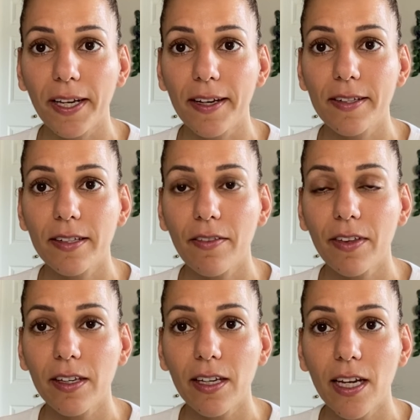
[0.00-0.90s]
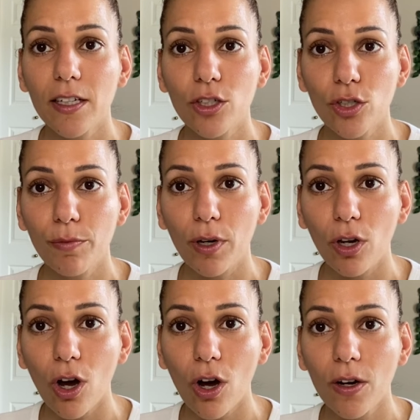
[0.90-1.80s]
is the need to
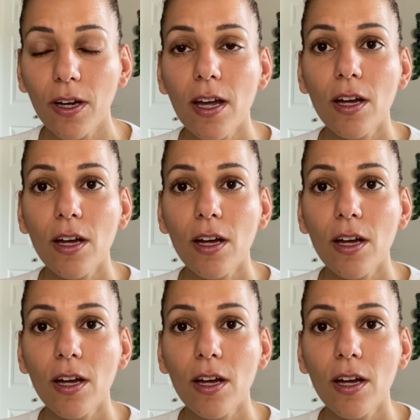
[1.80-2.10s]
belong.